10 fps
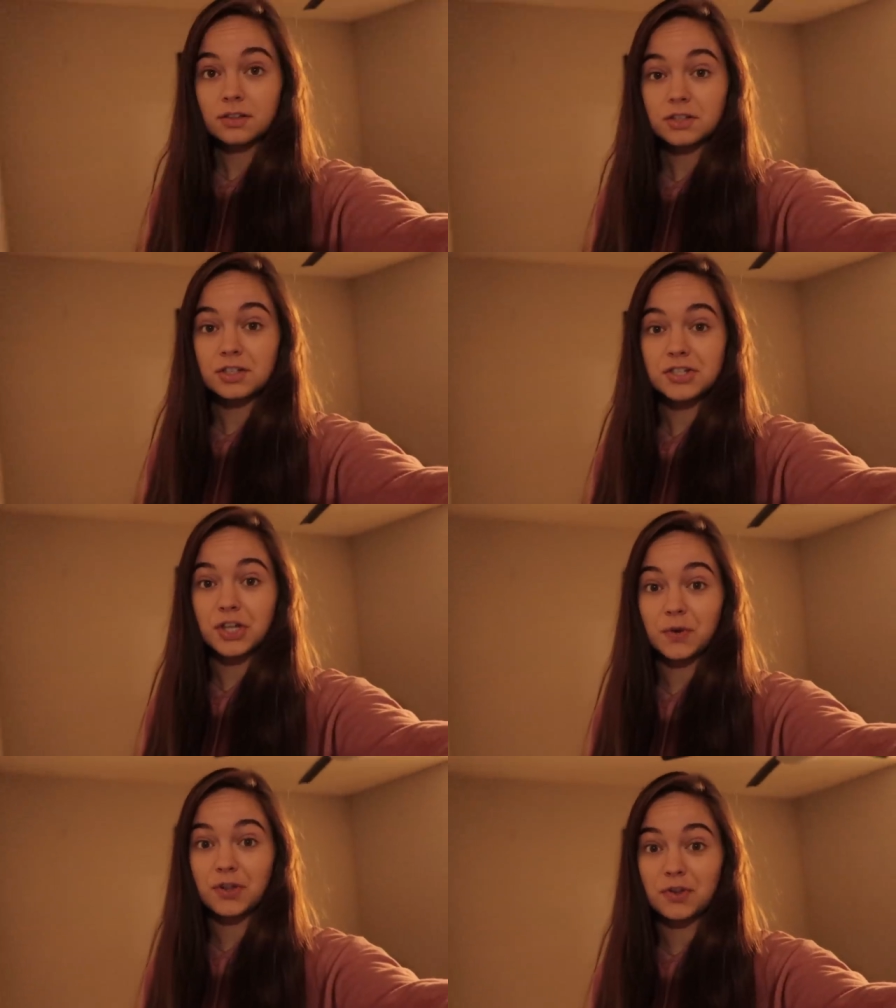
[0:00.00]
To
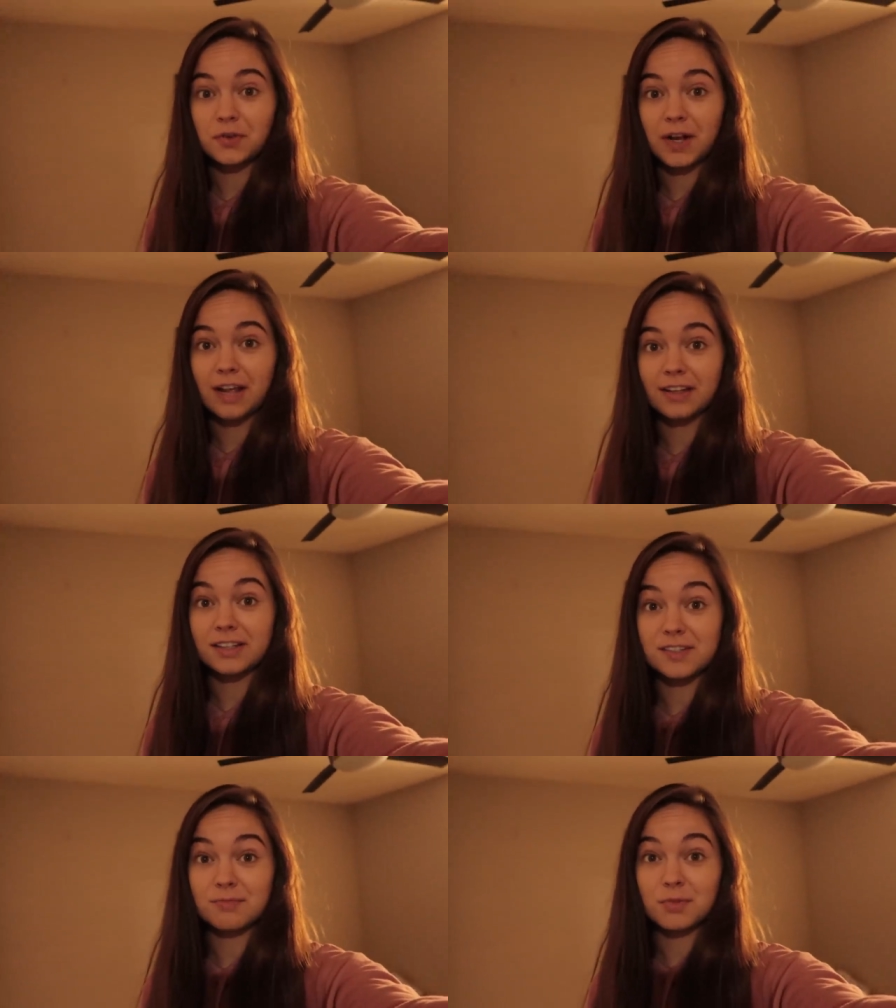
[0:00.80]
show you the
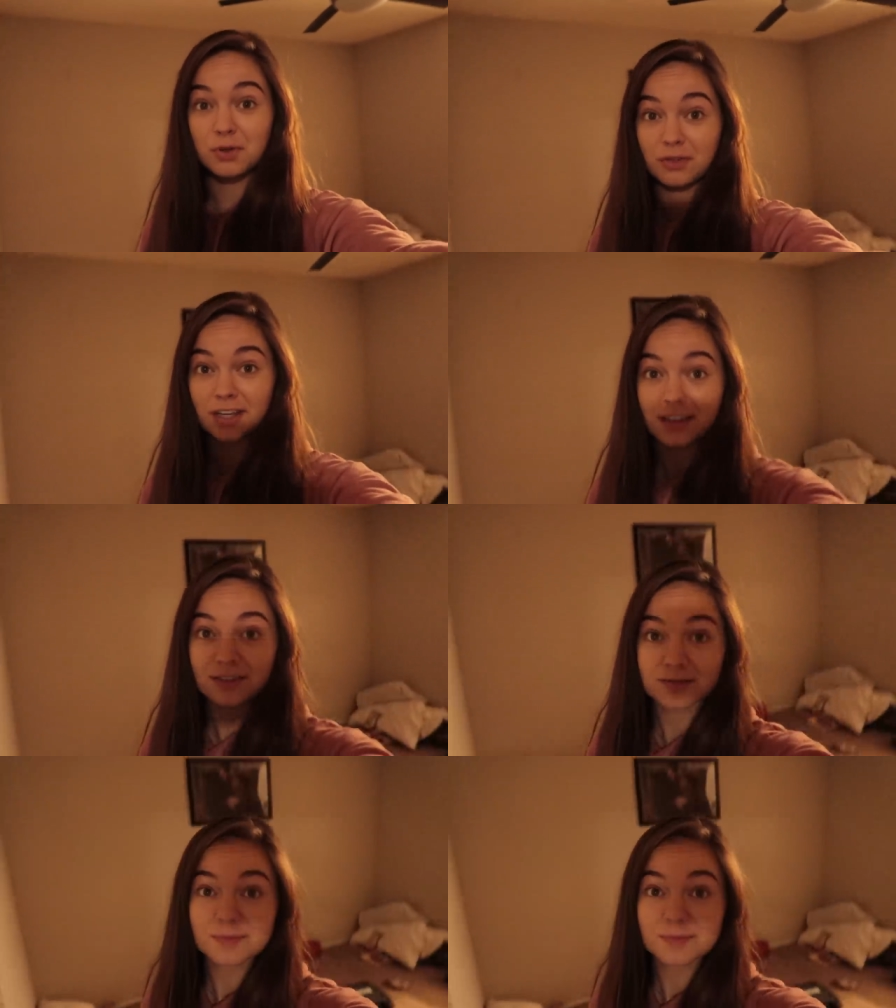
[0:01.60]
realities of moving.